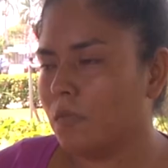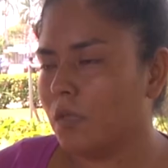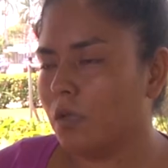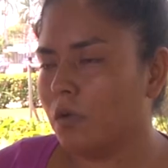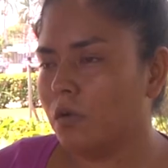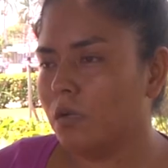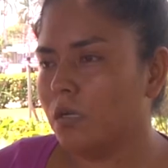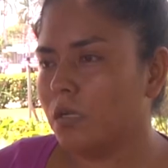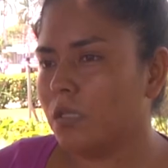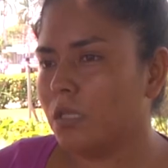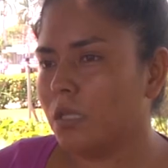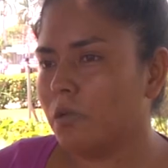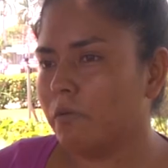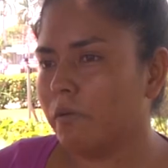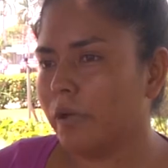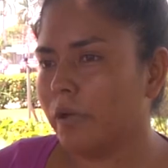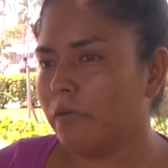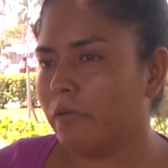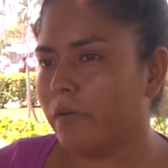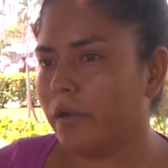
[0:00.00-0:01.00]
The only thing
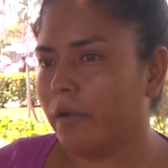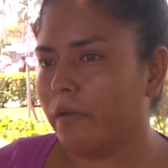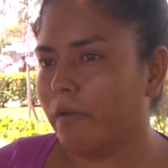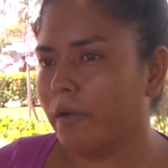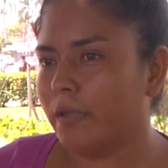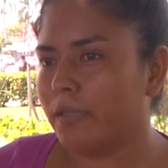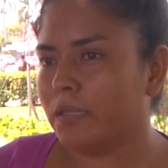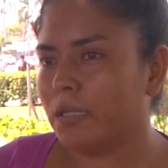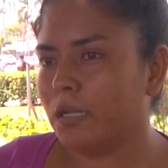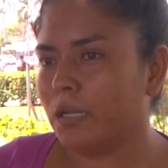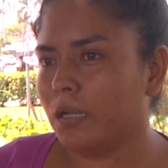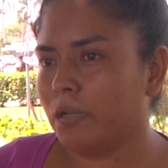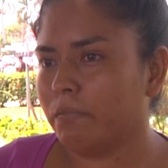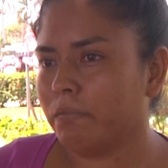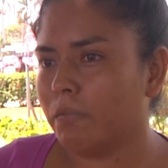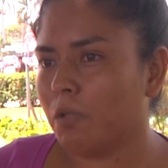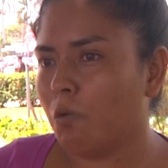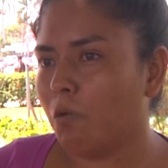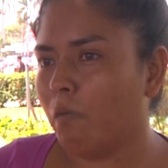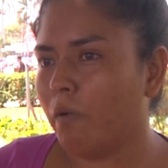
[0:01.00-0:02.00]
why I would want to tell him,
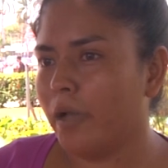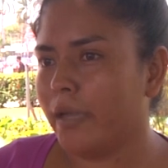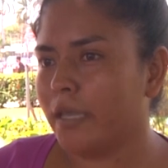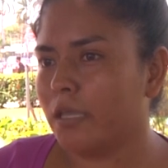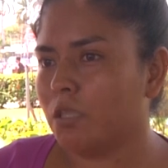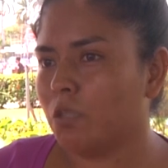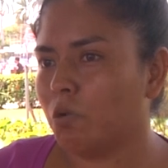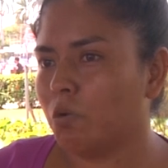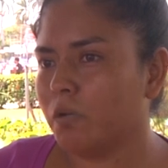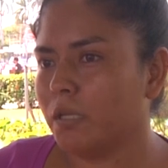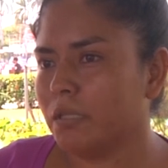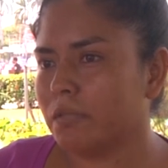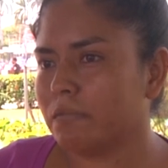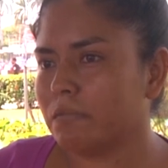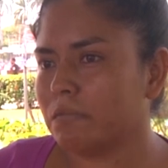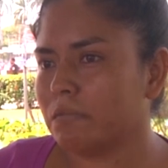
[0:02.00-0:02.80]
why he do it?